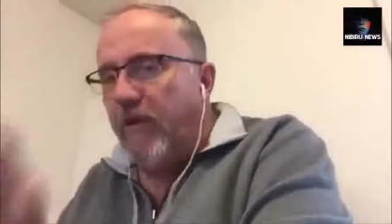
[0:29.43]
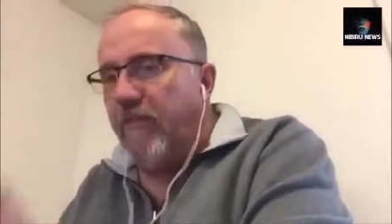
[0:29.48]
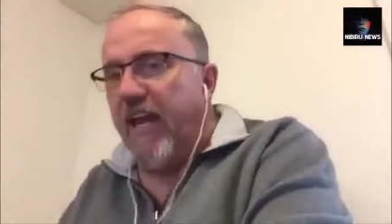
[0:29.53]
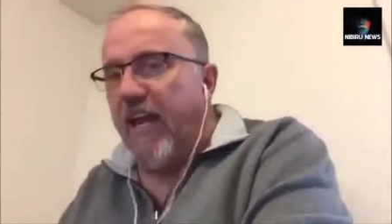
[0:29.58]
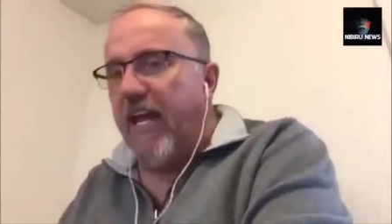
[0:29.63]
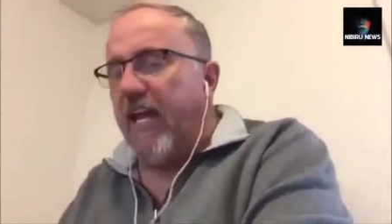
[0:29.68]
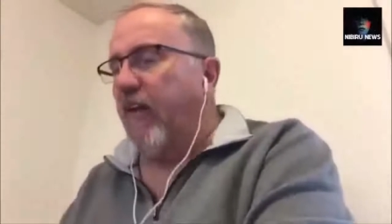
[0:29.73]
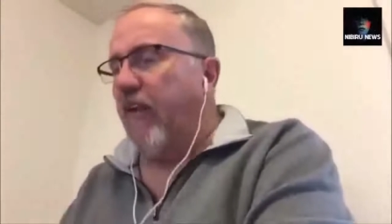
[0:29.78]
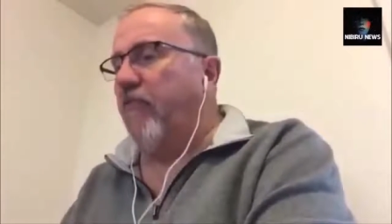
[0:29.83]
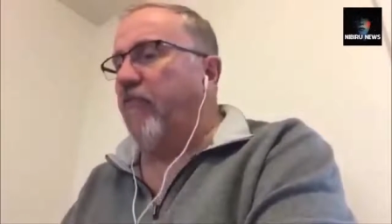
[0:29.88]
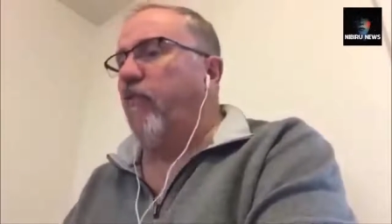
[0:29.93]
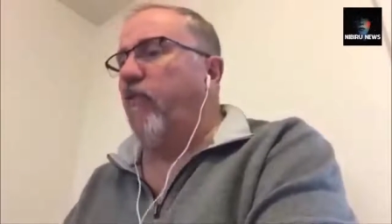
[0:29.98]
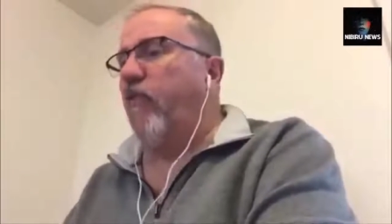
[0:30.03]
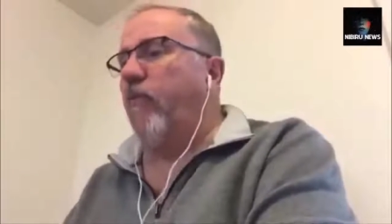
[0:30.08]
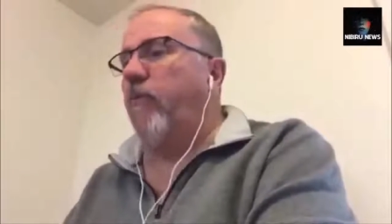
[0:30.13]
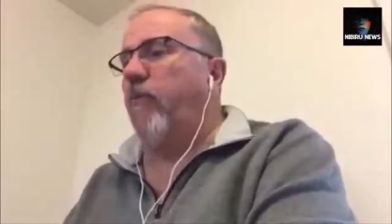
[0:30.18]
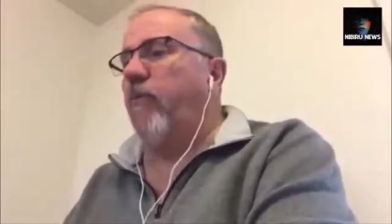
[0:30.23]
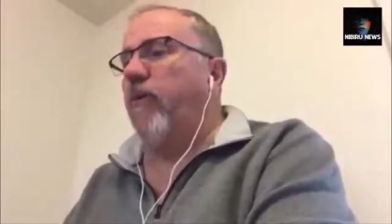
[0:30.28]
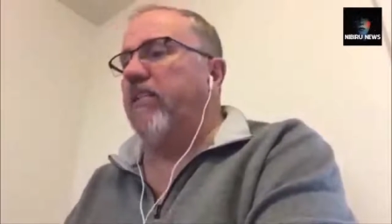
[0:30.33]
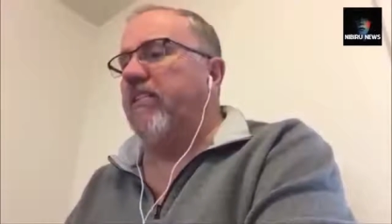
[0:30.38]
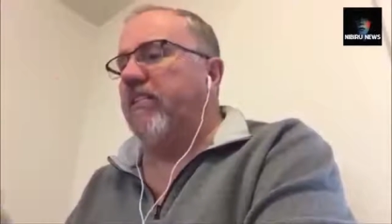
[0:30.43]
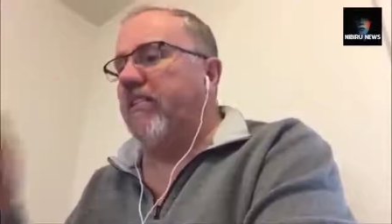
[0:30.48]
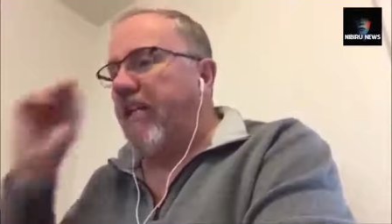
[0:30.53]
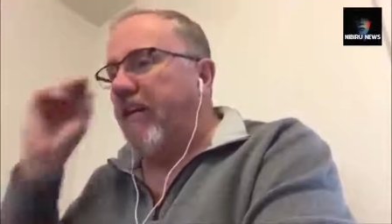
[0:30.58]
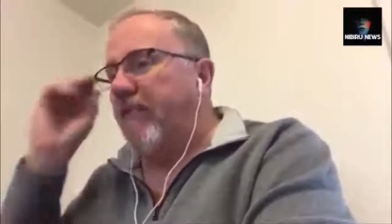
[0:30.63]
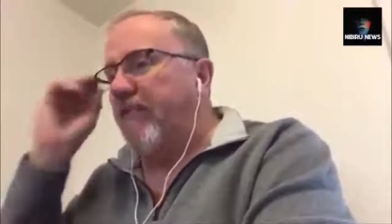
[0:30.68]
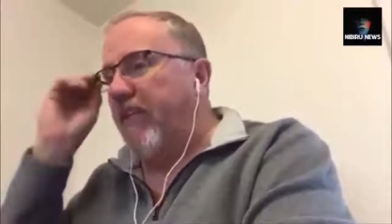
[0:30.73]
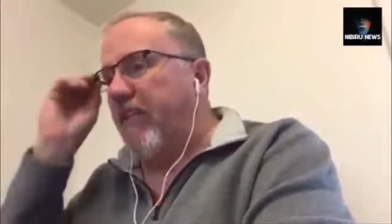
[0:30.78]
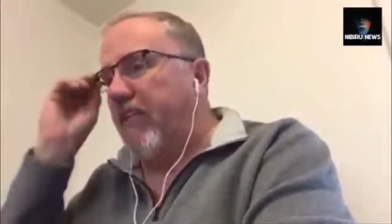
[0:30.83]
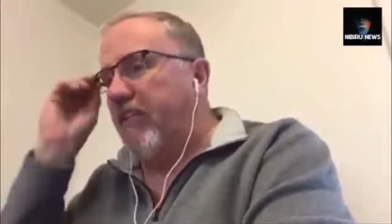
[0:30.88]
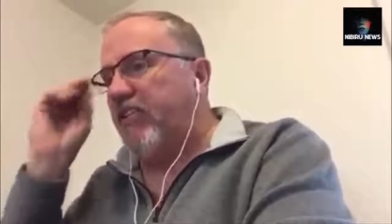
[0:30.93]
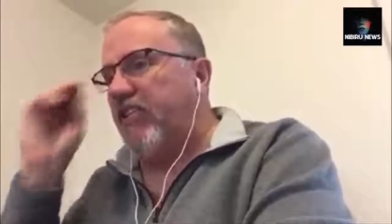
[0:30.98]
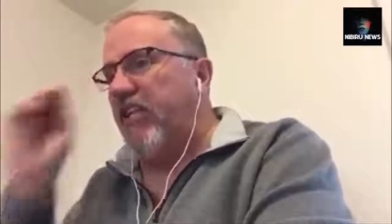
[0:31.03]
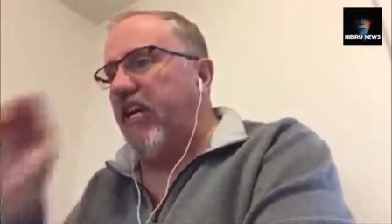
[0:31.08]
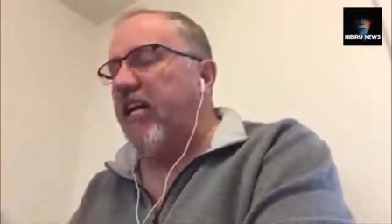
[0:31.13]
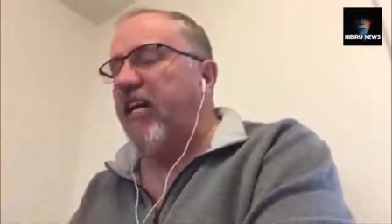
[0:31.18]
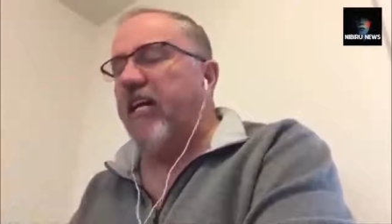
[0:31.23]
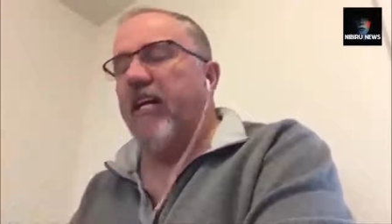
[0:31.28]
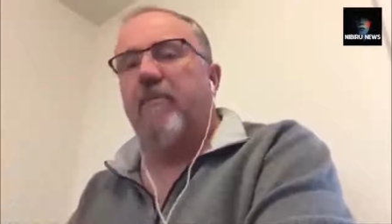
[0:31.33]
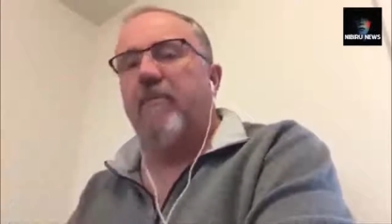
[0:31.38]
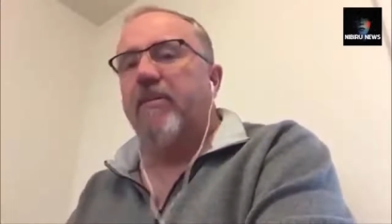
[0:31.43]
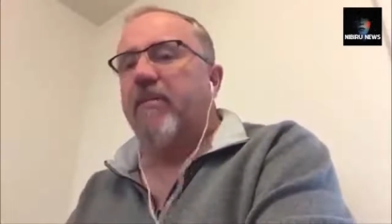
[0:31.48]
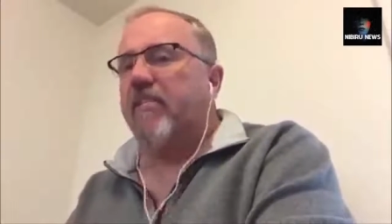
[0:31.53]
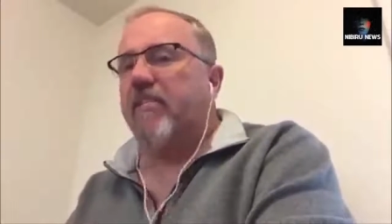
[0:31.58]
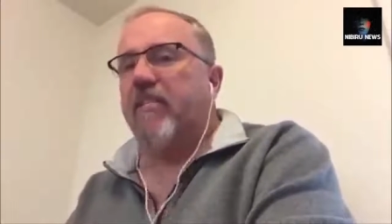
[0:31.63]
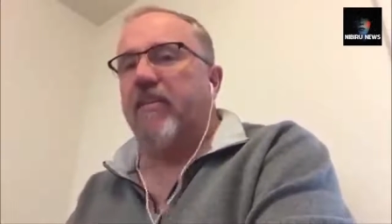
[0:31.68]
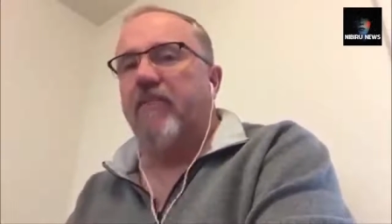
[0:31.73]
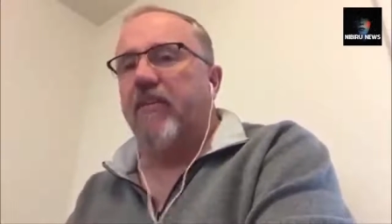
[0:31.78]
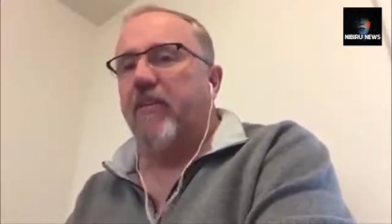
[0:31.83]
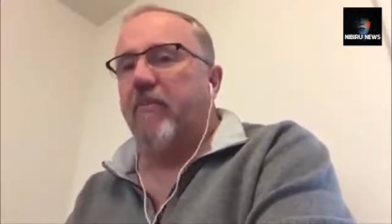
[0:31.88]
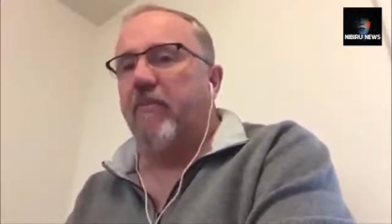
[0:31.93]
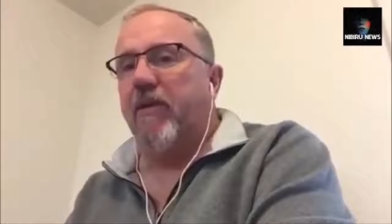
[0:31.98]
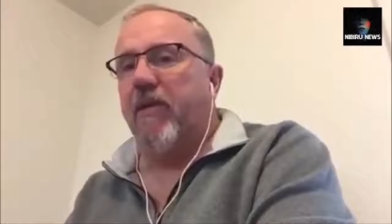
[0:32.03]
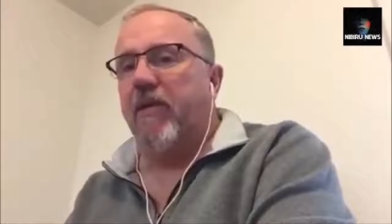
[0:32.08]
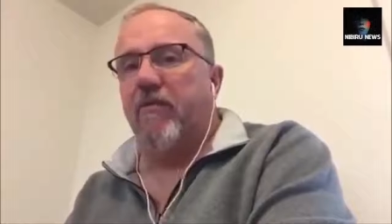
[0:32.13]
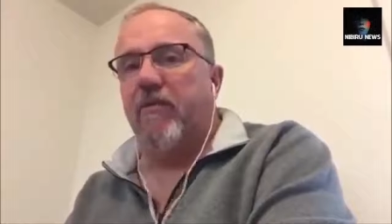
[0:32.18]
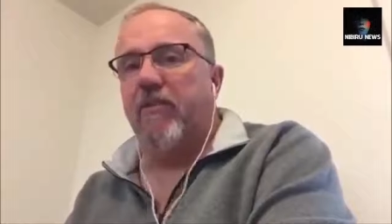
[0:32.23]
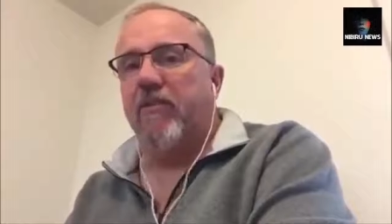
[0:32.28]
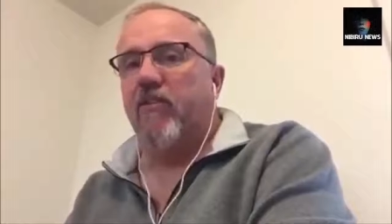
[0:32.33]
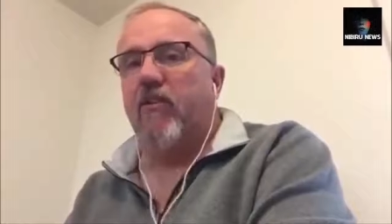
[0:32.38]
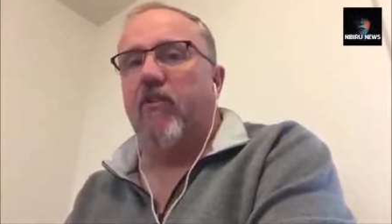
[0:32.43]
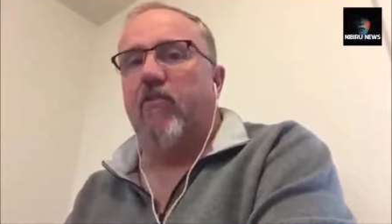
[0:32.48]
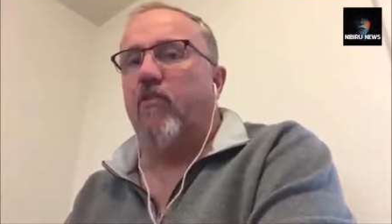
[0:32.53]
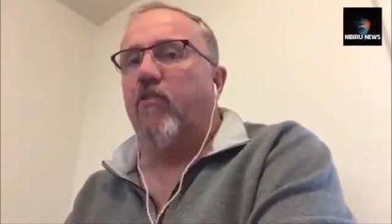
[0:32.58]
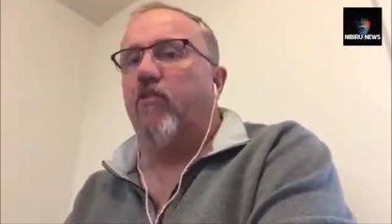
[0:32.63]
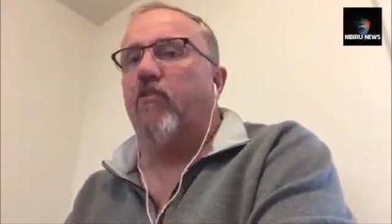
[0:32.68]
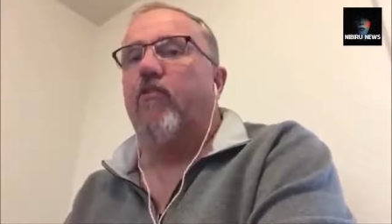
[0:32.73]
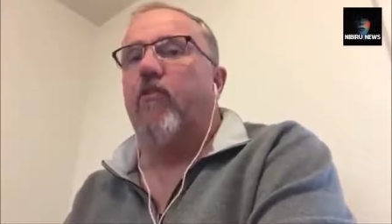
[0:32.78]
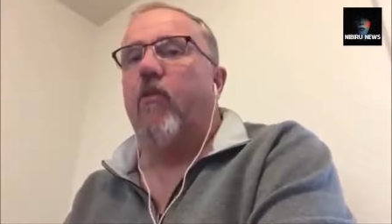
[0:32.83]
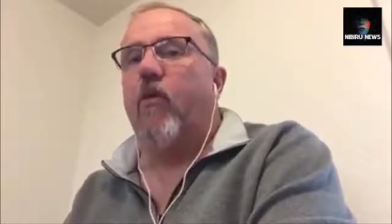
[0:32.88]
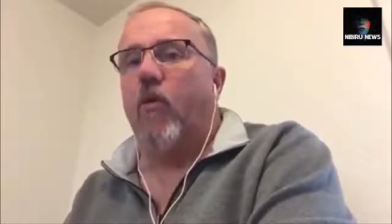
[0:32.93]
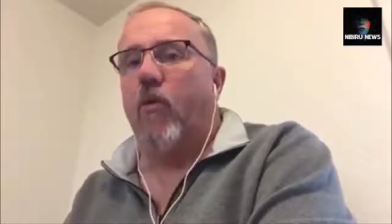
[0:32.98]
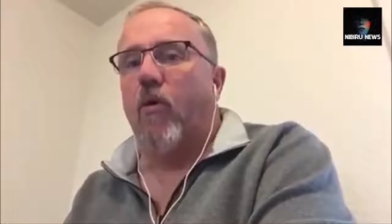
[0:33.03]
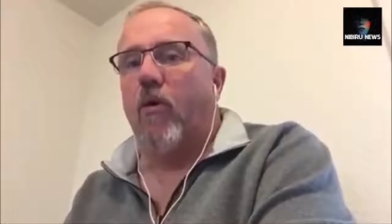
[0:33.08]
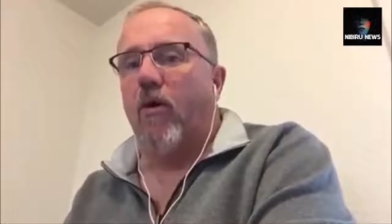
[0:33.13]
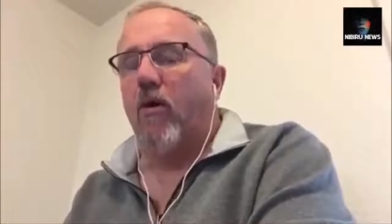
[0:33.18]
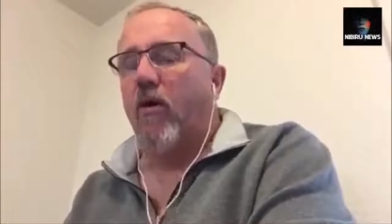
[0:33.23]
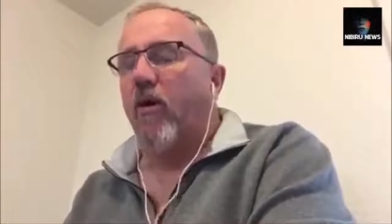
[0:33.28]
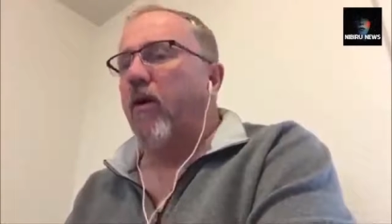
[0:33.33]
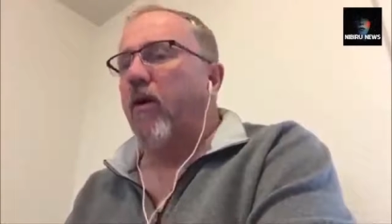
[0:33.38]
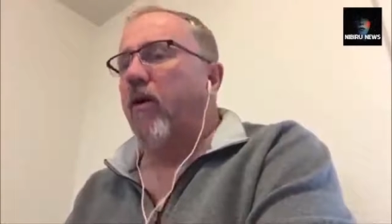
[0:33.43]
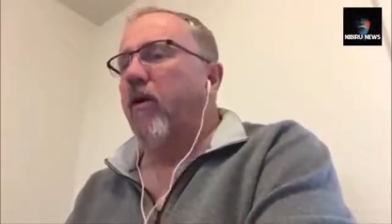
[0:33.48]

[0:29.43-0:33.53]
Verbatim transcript: we've had a 4.7 in China. Let me just give you the big ones over four